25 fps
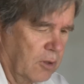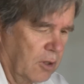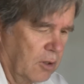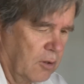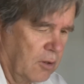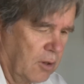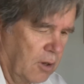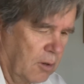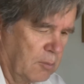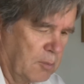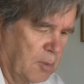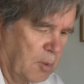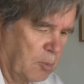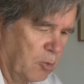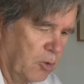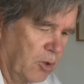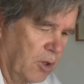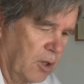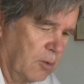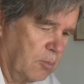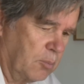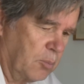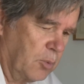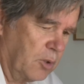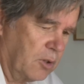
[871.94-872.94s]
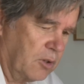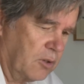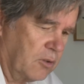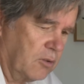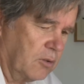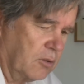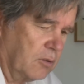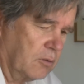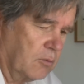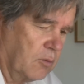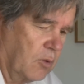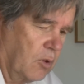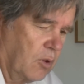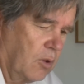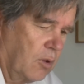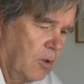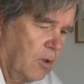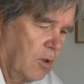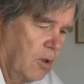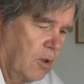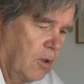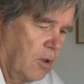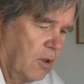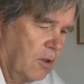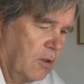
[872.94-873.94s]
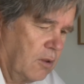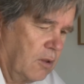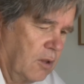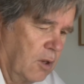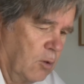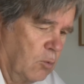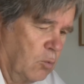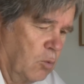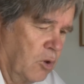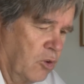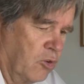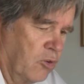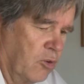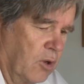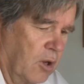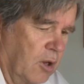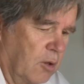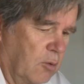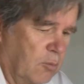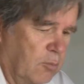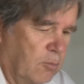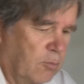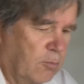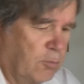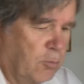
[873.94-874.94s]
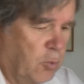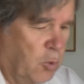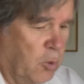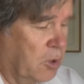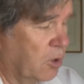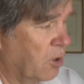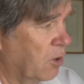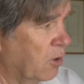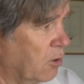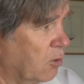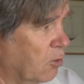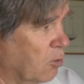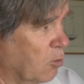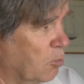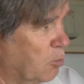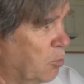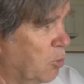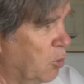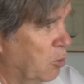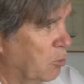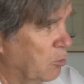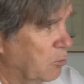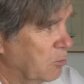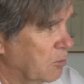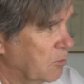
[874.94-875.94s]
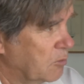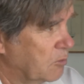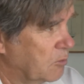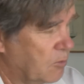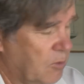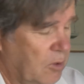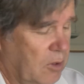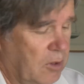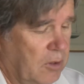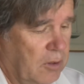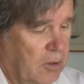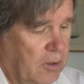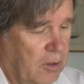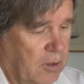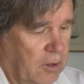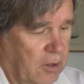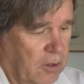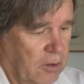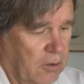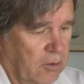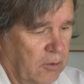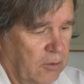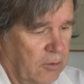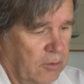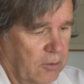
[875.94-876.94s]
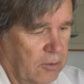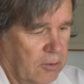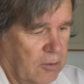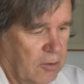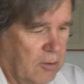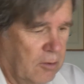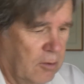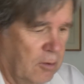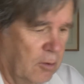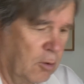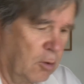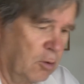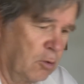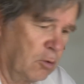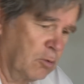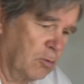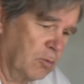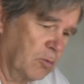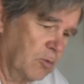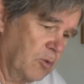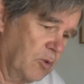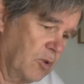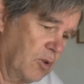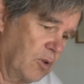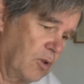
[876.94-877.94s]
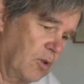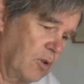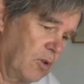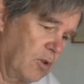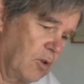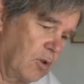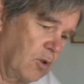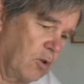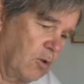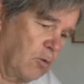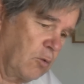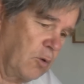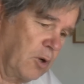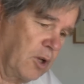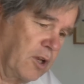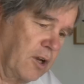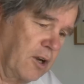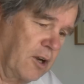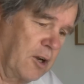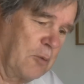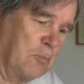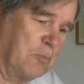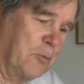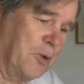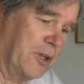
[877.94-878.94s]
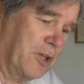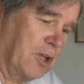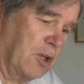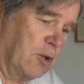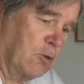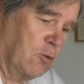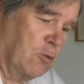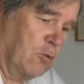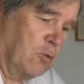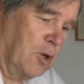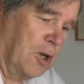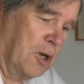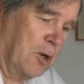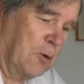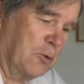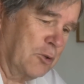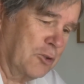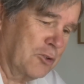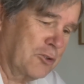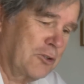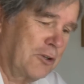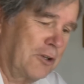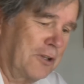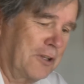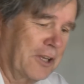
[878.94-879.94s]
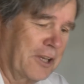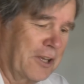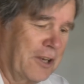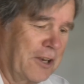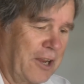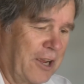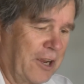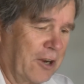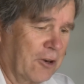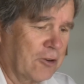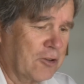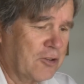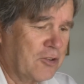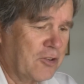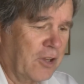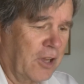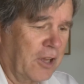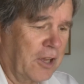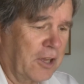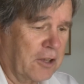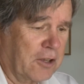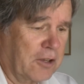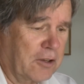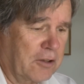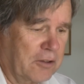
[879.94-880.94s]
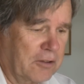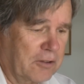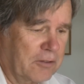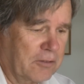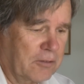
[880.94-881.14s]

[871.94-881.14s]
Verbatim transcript: that I remember that, but uh, that was not put into your boat. Okay. And so we ended up making what I was calling an air tank.